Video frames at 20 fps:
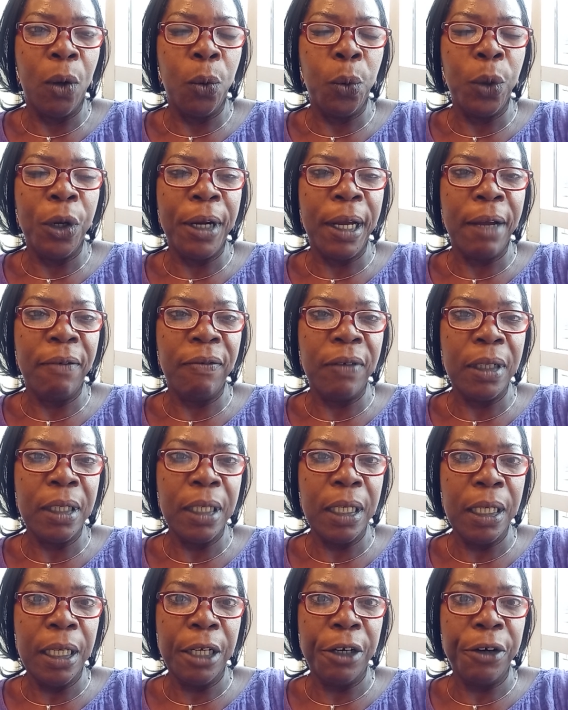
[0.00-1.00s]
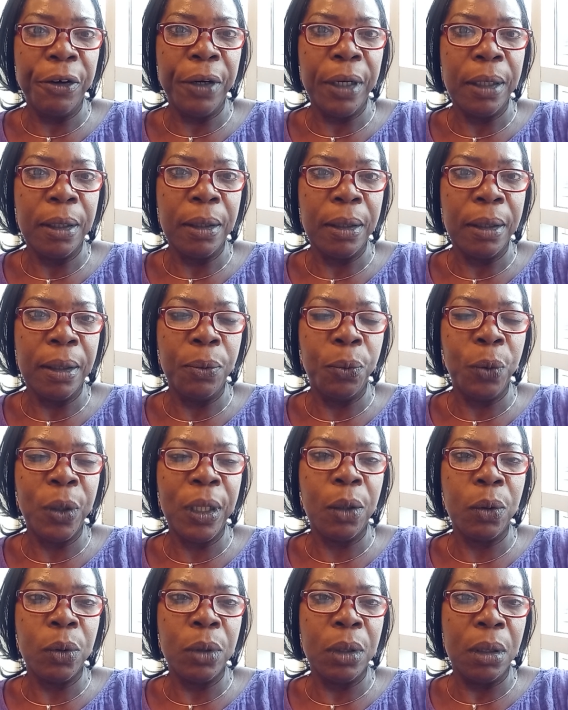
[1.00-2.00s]
we're having the hearing
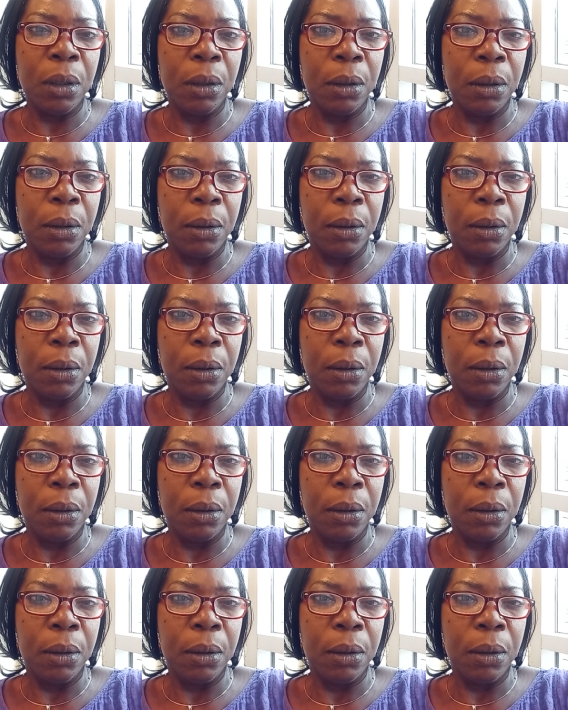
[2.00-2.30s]
without